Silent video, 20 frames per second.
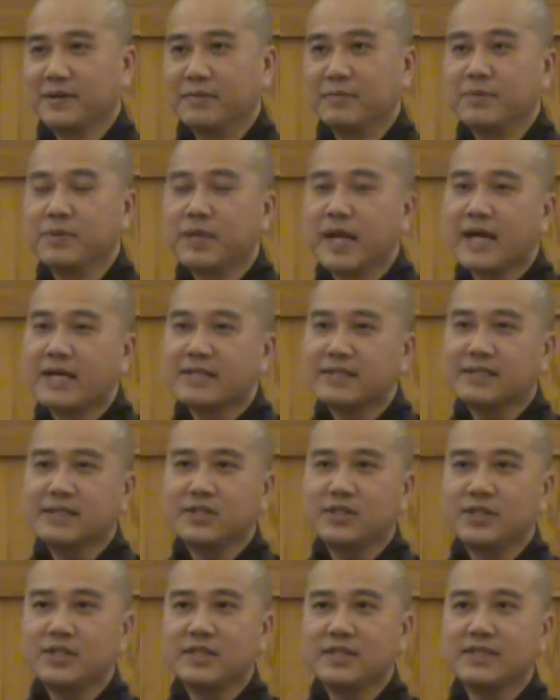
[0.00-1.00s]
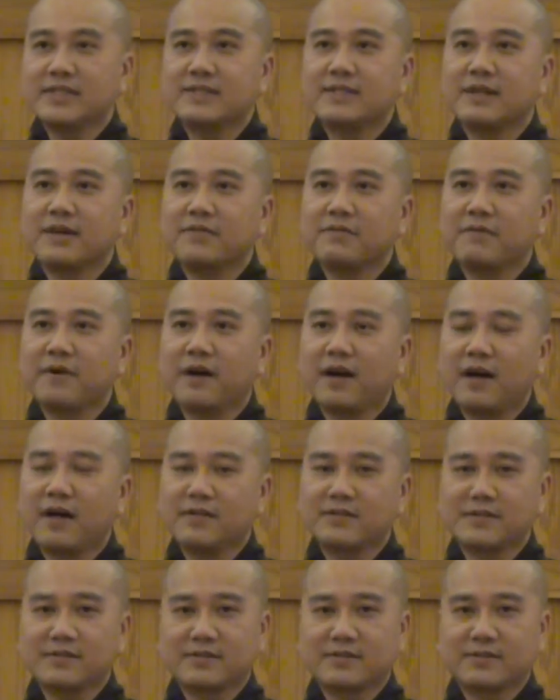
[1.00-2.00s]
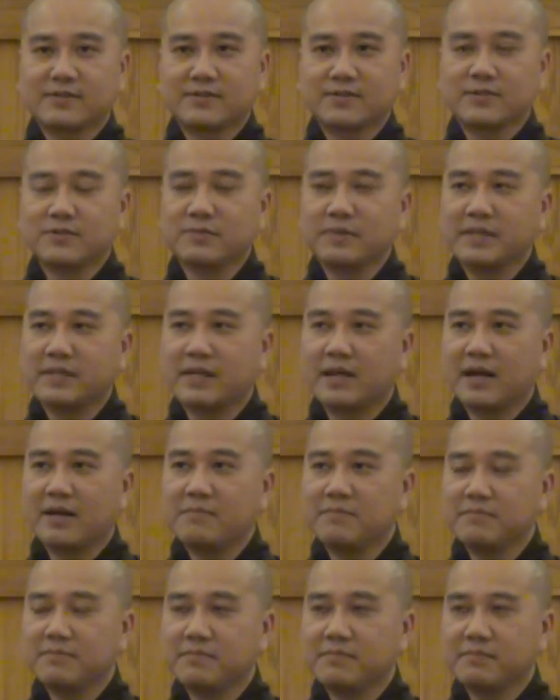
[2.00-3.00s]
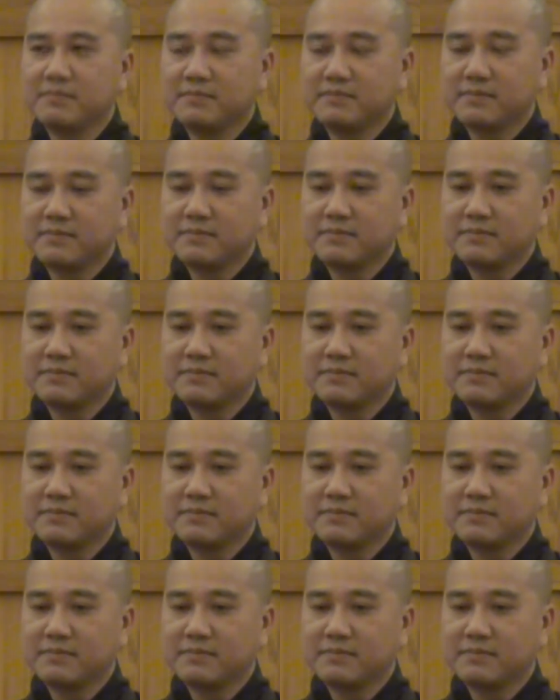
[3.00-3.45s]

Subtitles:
The Buddha's teaching is not for us to become